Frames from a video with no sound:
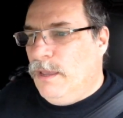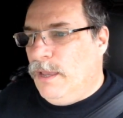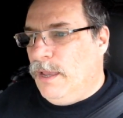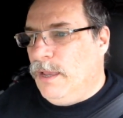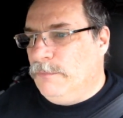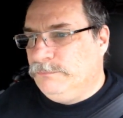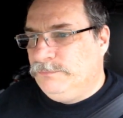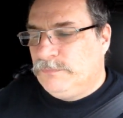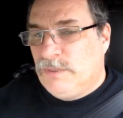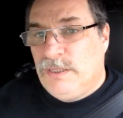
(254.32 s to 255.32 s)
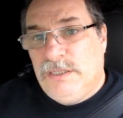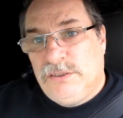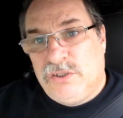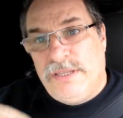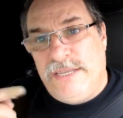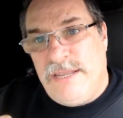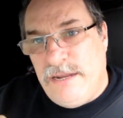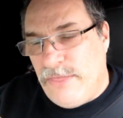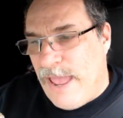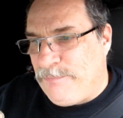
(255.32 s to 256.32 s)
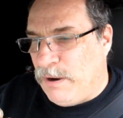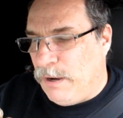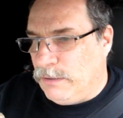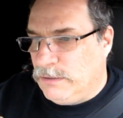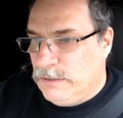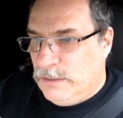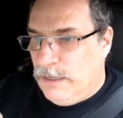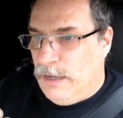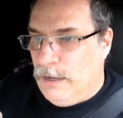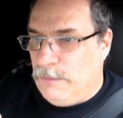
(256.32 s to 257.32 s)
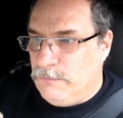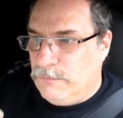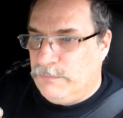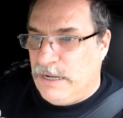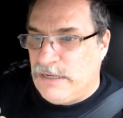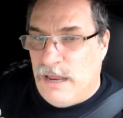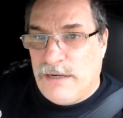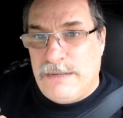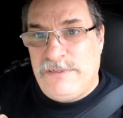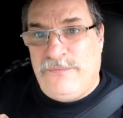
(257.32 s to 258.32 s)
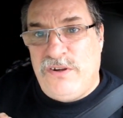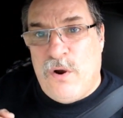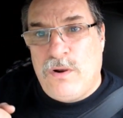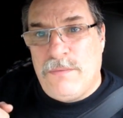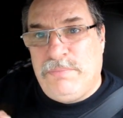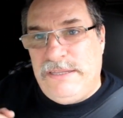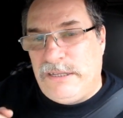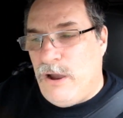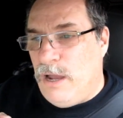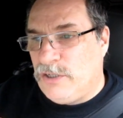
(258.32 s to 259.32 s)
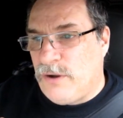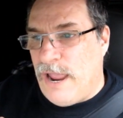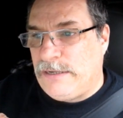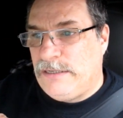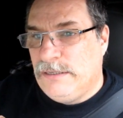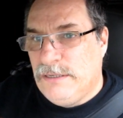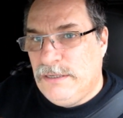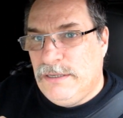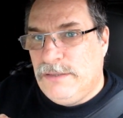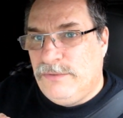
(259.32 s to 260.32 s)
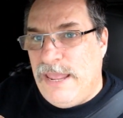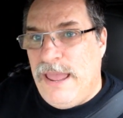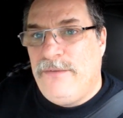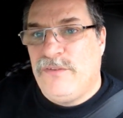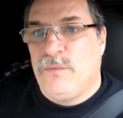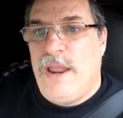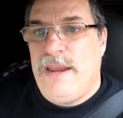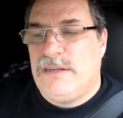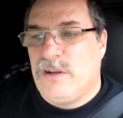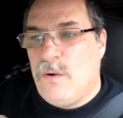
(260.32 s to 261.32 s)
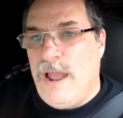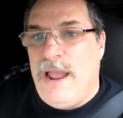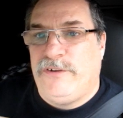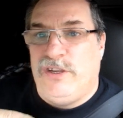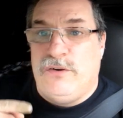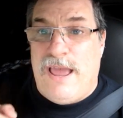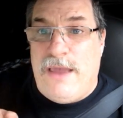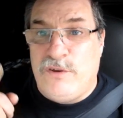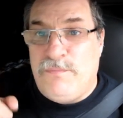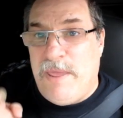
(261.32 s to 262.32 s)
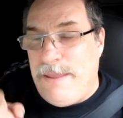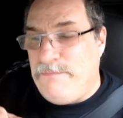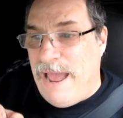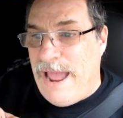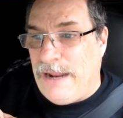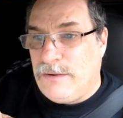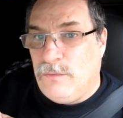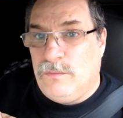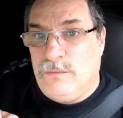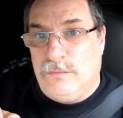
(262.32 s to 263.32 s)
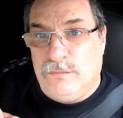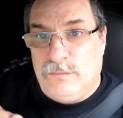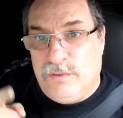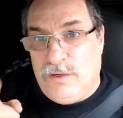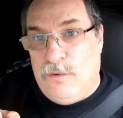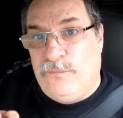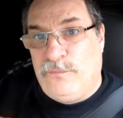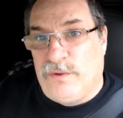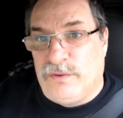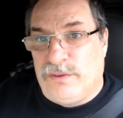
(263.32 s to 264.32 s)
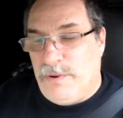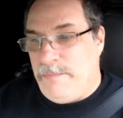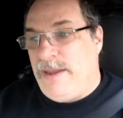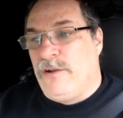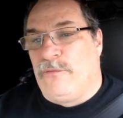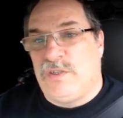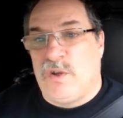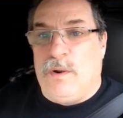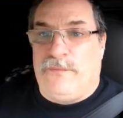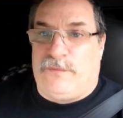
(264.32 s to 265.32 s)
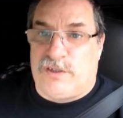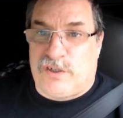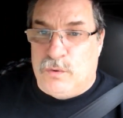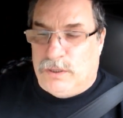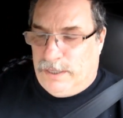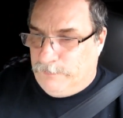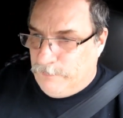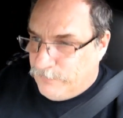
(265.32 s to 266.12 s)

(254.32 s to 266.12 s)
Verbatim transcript: um, so that you hear that part. Um, because a lot of times if you don't complete the contract, they have the right to go after you to have you paid back you know, for the remainder of what's owing for the schooling.